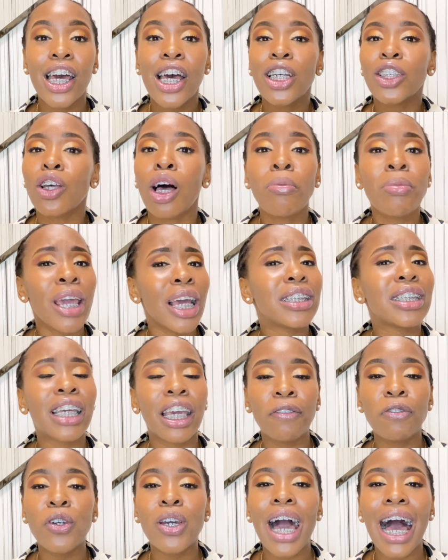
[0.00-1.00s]
So I'm here to
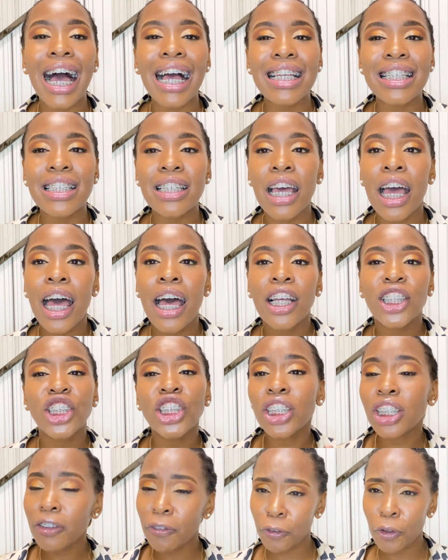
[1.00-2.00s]
give you guys
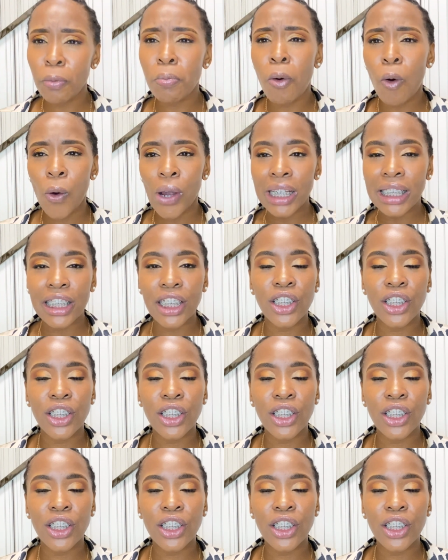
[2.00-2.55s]
just a few points